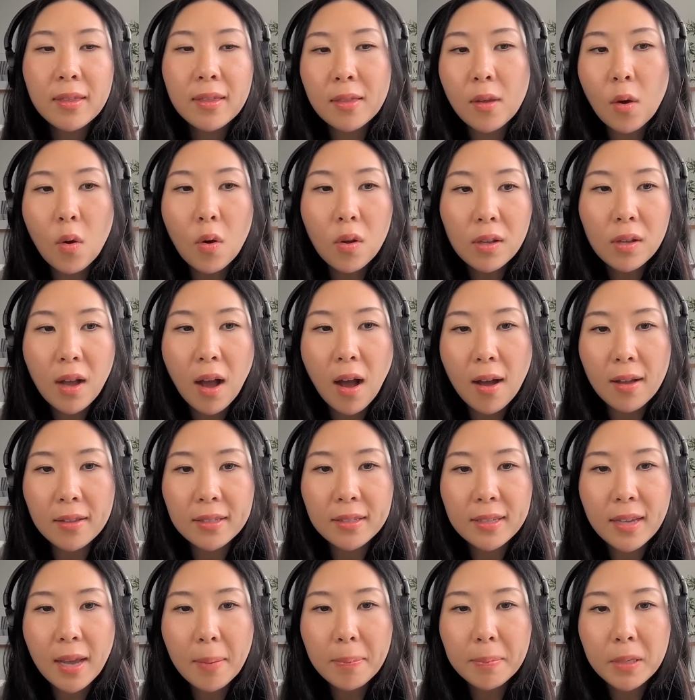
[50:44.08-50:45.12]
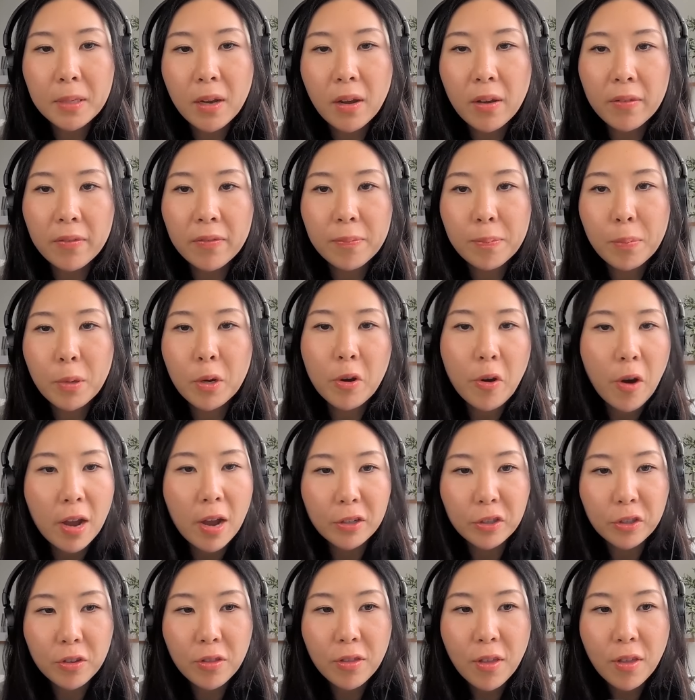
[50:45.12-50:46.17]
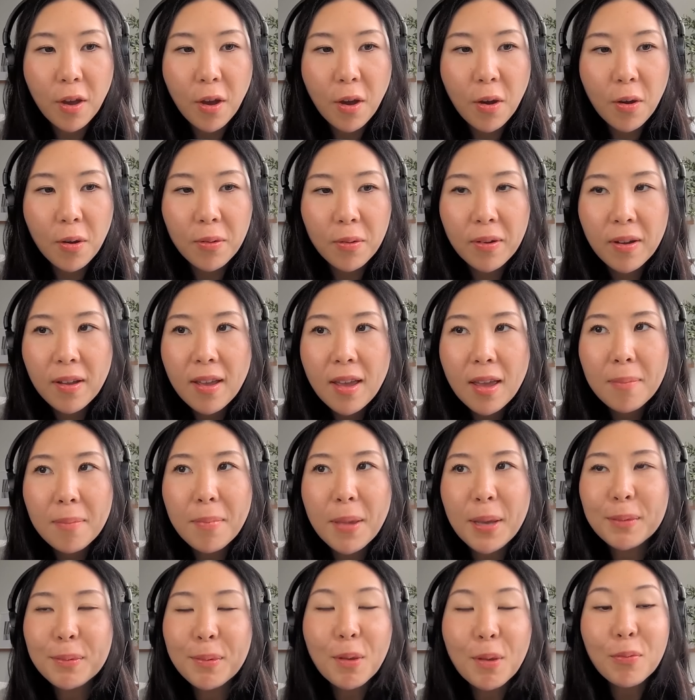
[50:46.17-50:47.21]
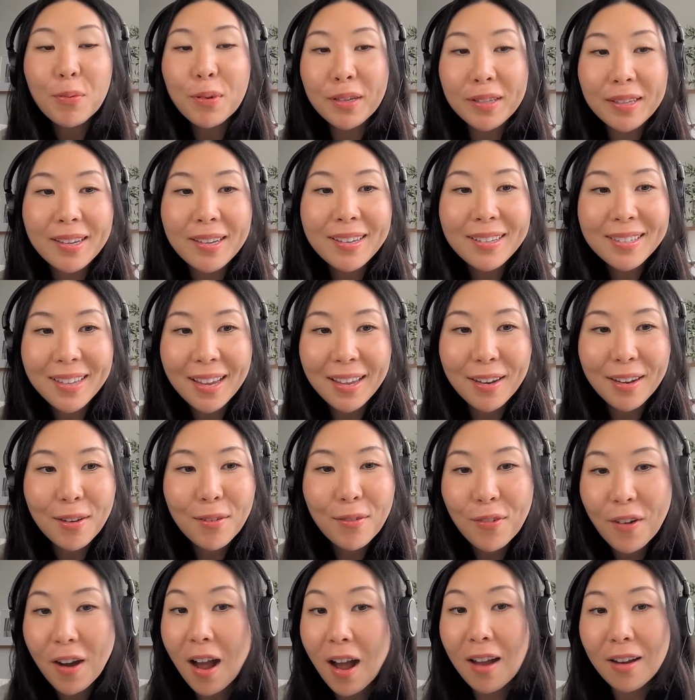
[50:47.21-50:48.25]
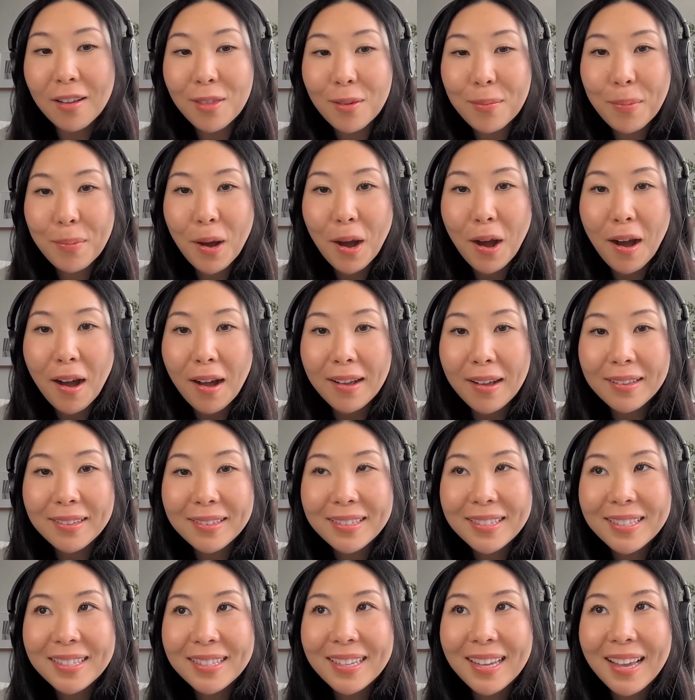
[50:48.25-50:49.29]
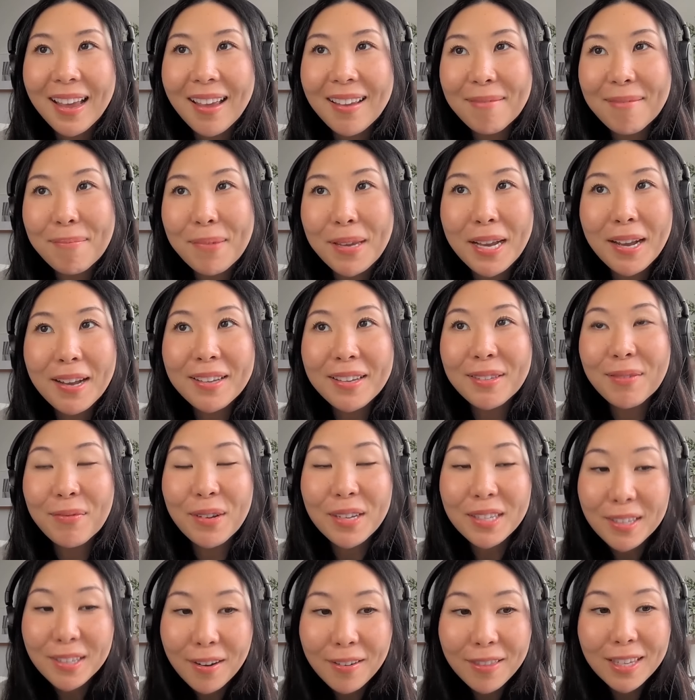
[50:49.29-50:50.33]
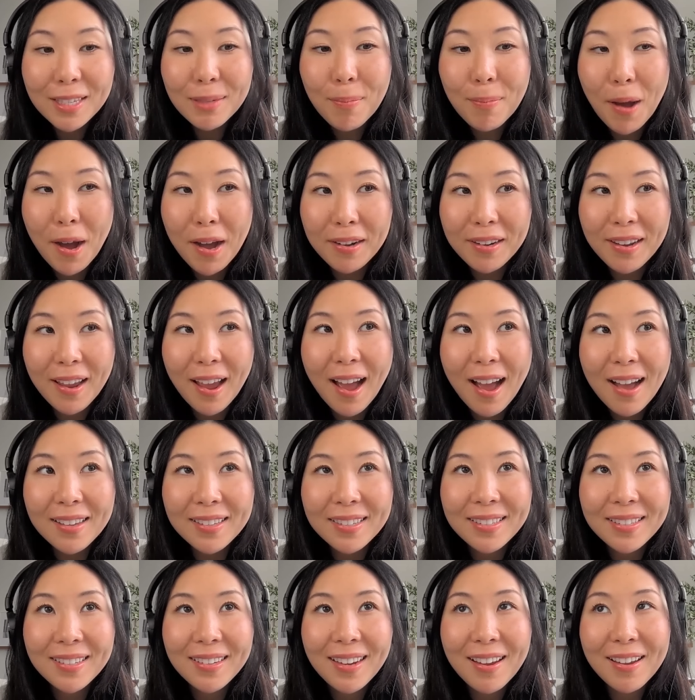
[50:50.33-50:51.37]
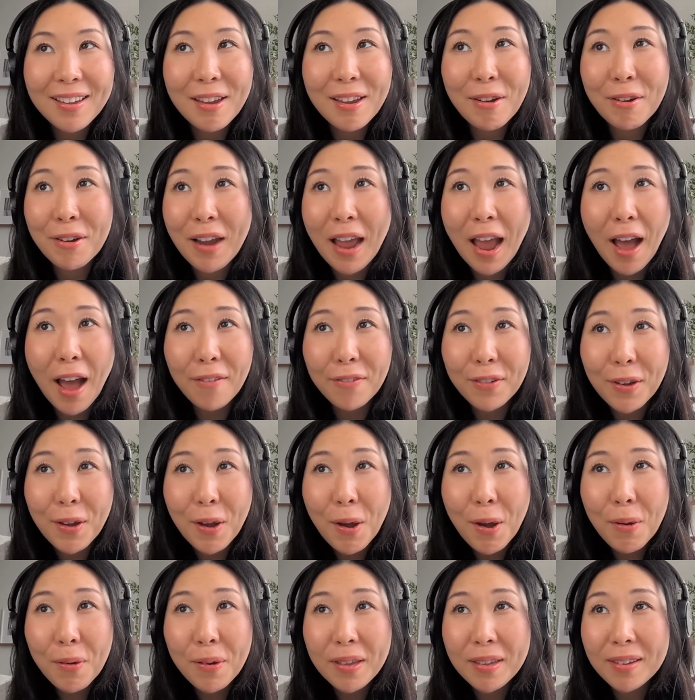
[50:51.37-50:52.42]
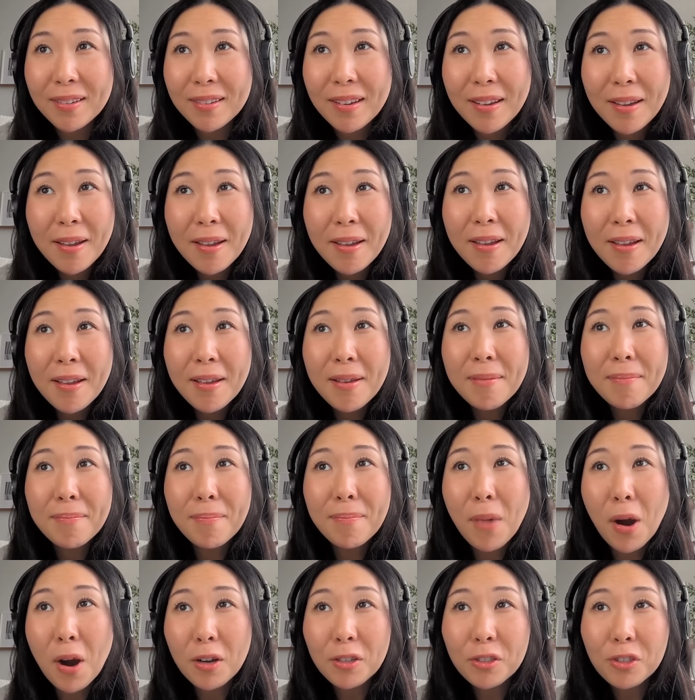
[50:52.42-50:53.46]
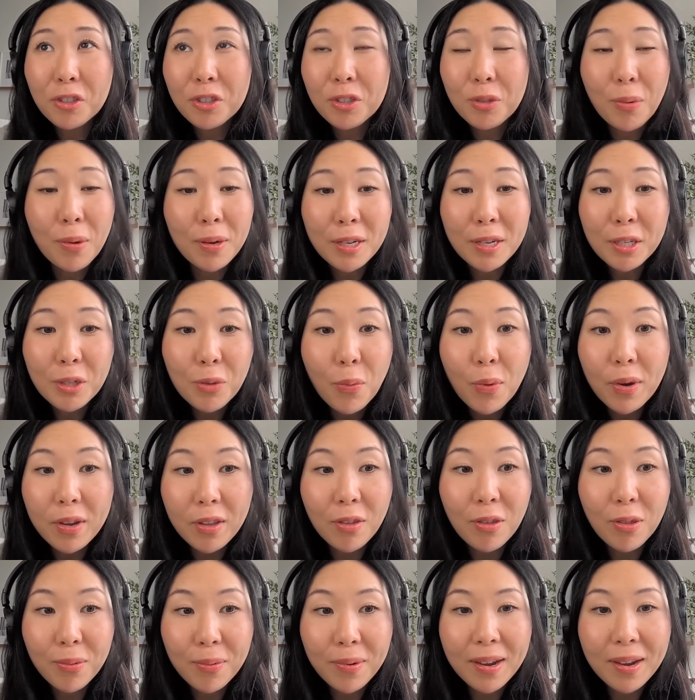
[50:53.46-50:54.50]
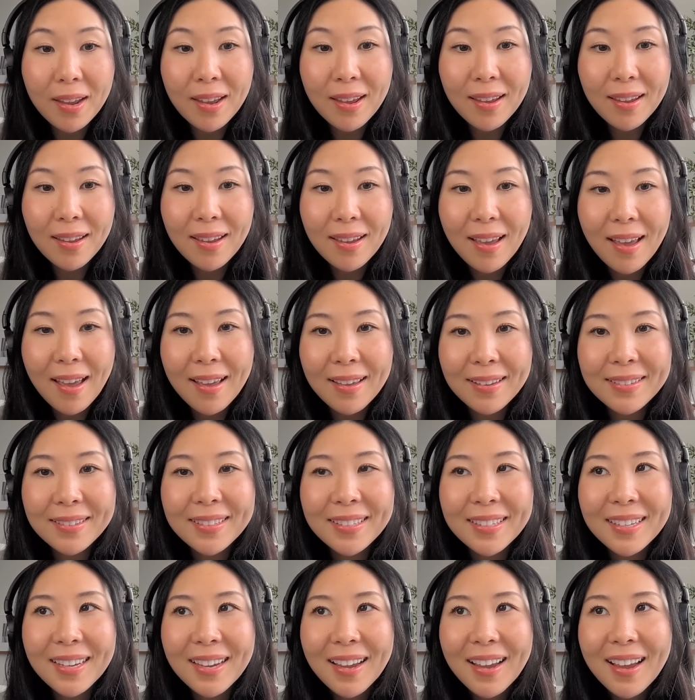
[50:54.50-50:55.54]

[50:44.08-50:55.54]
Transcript: The whole concept of progression, though, makes me really excited for Out of the Pods because we started this podcast a year and a half ago in March 2023. And